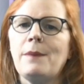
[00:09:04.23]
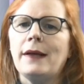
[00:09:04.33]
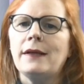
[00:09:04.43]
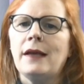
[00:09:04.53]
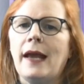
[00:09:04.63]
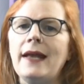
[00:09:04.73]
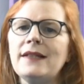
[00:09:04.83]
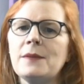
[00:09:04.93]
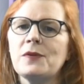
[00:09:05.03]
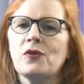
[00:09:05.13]
button
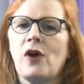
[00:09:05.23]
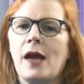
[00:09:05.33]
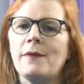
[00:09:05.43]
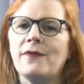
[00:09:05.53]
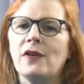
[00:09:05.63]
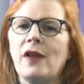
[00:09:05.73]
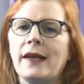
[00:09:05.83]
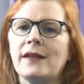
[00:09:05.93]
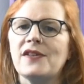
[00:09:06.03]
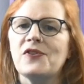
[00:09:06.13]
and subscribe if you
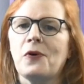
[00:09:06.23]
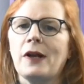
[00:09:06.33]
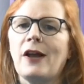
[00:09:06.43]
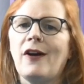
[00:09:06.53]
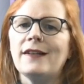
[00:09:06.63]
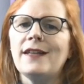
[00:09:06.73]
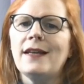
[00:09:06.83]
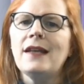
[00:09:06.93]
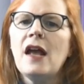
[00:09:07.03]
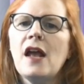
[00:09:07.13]
like this sort of
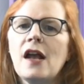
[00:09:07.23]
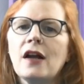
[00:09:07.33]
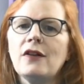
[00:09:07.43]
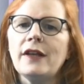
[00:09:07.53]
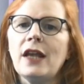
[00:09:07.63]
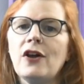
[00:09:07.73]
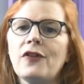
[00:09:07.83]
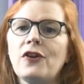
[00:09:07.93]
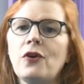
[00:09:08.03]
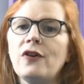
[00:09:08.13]
content, Clicking
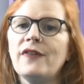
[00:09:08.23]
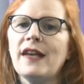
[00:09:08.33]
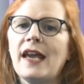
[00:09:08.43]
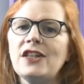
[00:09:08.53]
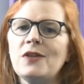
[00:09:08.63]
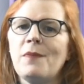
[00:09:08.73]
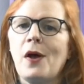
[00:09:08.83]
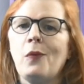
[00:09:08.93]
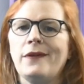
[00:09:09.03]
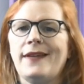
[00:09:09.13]
on the notification
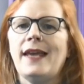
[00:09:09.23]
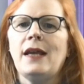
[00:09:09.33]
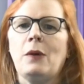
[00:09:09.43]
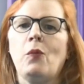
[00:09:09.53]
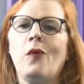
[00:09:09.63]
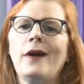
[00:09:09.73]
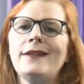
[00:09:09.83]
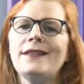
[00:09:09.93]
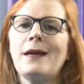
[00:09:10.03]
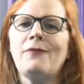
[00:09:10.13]
bell will take it
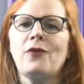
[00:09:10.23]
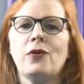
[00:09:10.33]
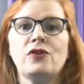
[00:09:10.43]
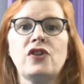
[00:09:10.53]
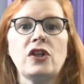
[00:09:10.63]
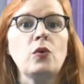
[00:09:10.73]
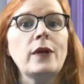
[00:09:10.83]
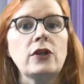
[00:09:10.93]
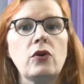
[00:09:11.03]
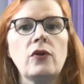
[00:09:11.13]
one step further so that you'll
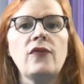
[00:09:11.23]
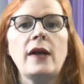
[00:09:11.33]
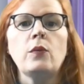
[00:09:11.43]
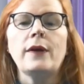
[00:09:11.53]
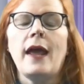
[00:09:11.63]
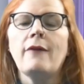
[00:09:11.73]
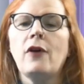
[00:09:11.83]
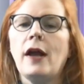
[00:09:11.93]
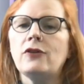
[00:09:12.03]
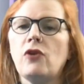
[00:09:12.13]
get notified
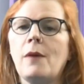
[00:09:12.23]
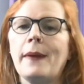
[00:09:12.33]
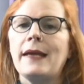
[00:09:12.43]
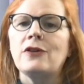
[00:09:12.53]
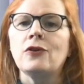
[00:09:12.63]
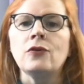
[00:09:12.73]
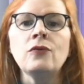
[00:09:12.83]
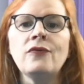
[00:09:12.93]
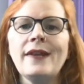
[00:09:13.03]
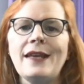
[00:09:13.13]
whenever I drop a
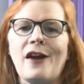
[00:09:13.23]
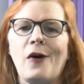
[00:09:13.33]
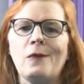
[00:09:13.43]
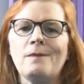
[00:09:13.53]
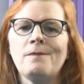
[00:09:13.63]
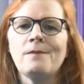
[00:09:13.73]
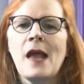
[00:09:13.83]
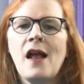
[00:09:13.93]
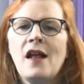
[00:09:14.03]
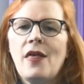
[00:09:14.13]
new video.
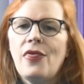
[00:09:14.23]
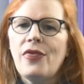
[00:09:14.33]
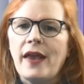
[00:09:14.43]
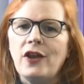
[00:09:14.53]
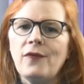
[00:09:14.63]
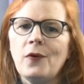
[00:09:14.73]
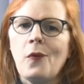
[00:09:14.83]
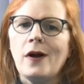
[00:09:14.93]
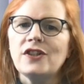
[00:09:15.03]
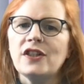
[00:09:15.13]
Thank you for
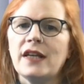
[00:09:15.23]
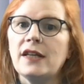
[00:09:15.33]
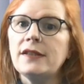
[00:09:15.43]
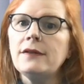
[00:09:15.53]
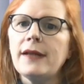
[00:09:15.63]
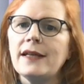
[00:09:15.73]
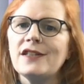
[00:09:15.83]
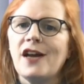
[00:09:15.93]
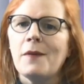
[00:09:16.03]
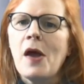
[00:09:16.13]
watching, and until
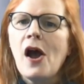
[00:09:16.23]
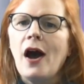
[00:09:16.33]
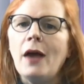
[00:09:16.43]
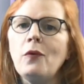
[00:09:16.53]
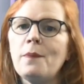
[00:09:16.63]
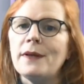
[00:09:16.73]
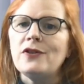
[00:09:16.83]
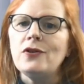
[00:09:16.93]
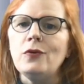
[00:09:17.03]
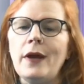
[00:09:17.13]
next time, I will
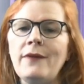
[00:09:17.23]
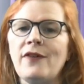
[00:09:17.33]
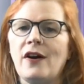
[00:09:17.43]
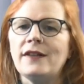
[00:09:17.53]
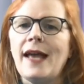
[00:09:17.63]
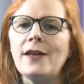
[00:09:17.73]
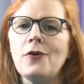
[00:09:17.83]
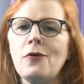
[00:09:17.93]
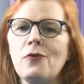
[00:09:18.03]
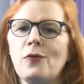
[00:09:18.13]
bid you a fond adieu.